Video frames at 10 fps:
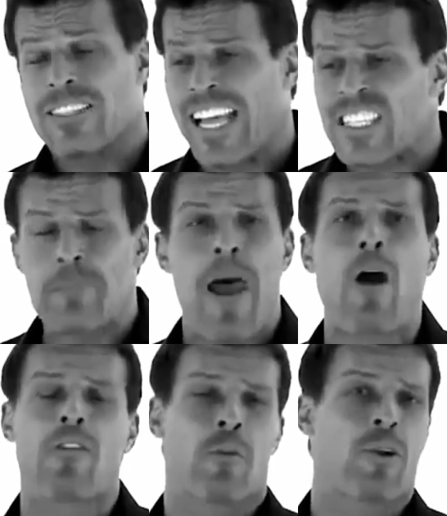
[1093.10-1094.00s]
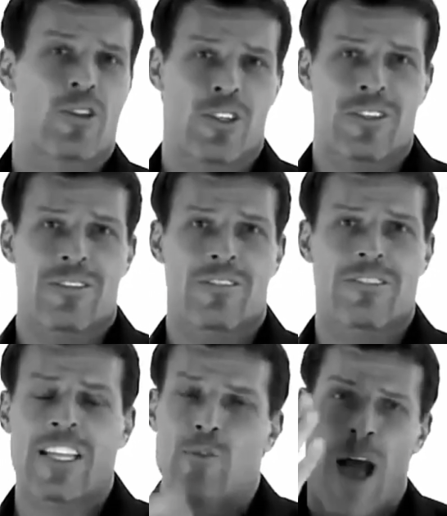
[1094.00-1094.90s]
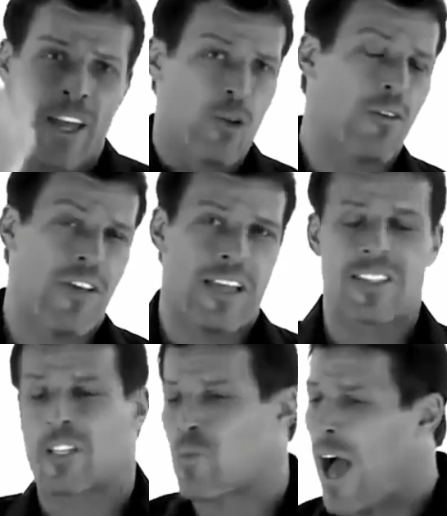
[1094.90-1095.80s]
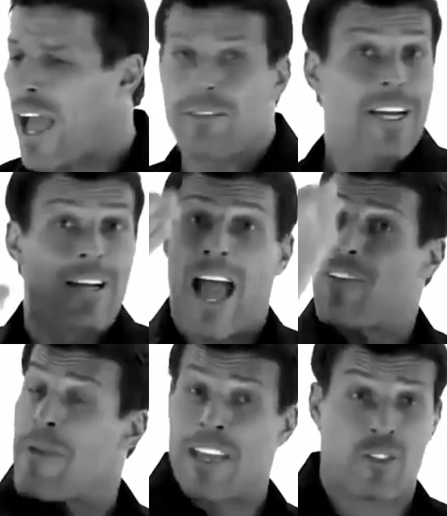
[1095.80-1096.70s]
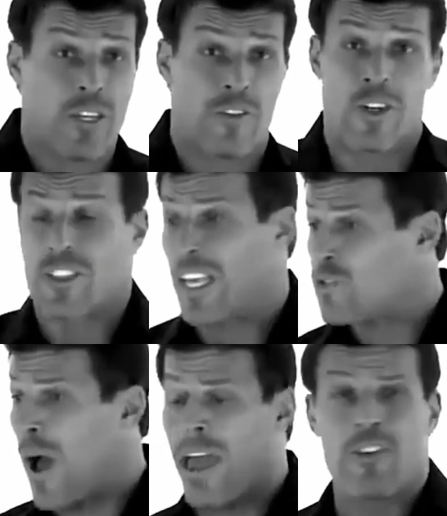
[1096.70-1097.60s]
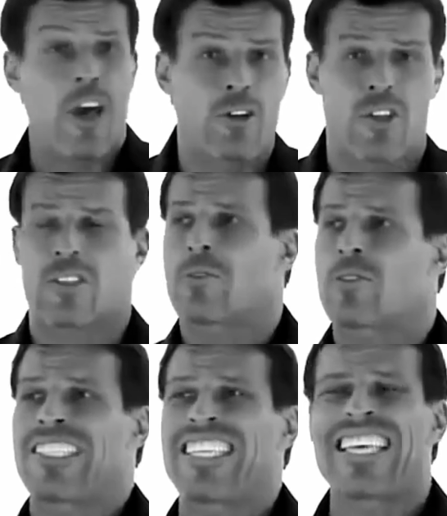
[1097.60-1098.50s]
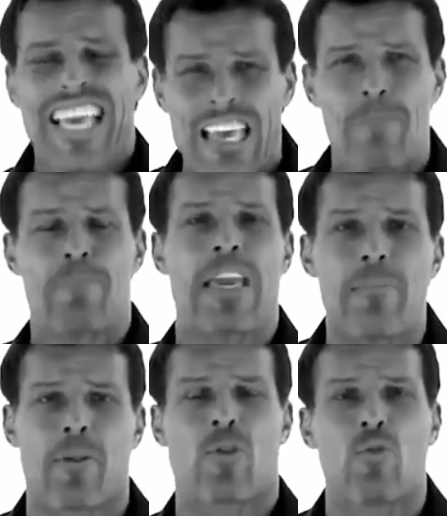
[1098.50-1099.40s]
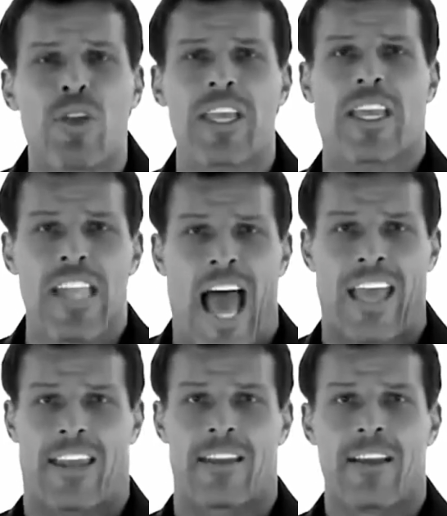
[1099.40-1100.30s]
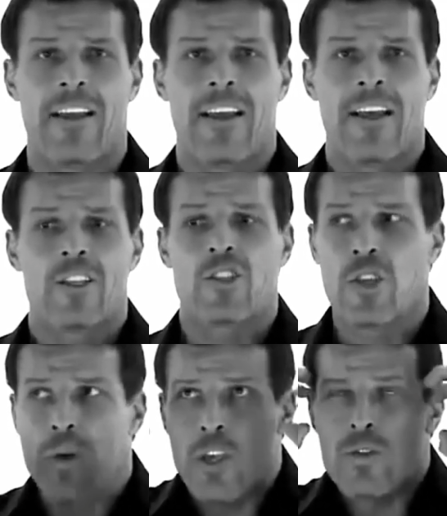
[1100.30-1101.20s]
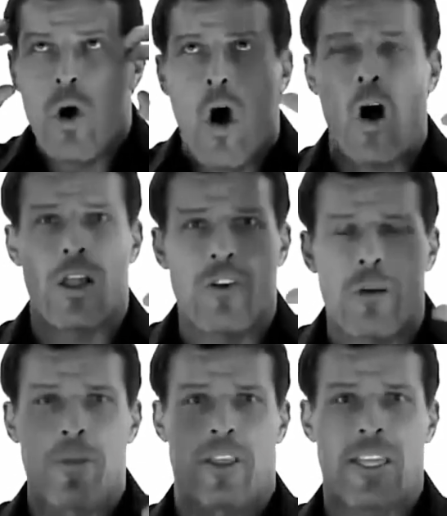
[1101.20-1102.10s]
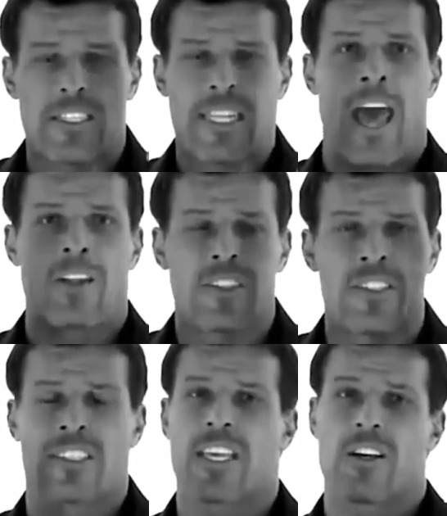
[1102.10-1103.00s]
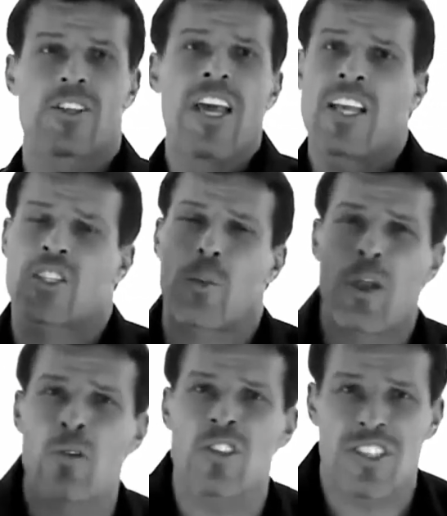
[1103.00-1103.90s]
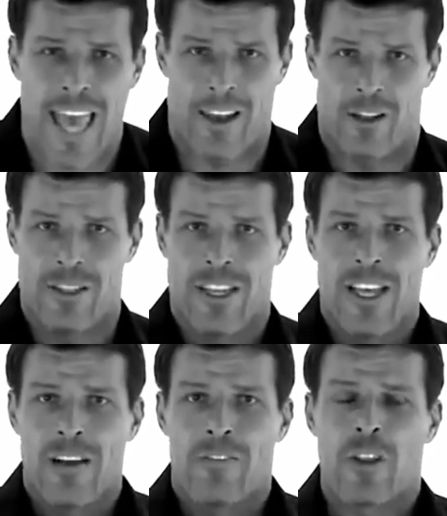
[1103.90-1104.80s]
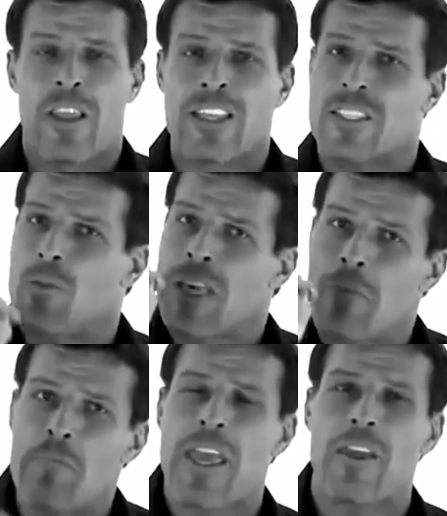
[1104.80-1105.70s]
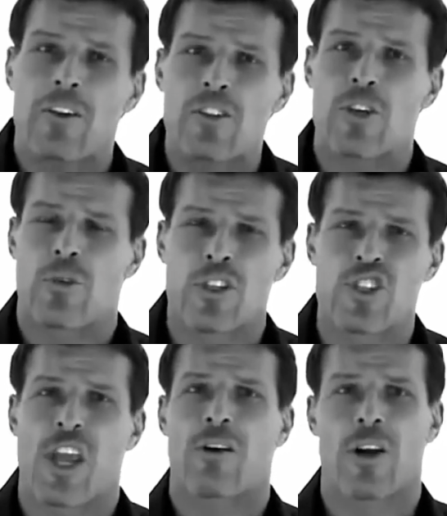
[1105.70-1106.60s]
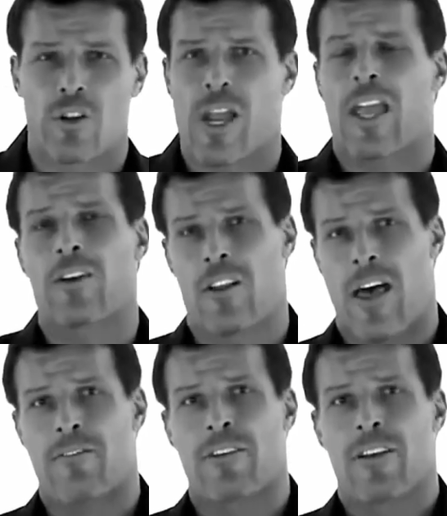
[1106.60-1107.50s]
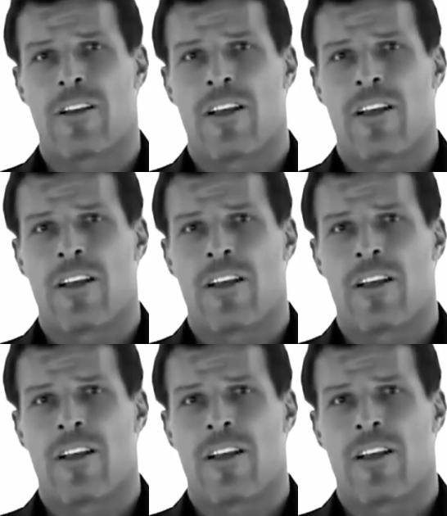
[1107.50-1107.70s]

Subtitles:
That's the power of immersion. That's why I do events. That's why I have Master University. That's why I have coaches. To keep people reignited so that we use all of our abilities, talents, and skills, and so we don't settle for less than we can be or do or share or create in our life.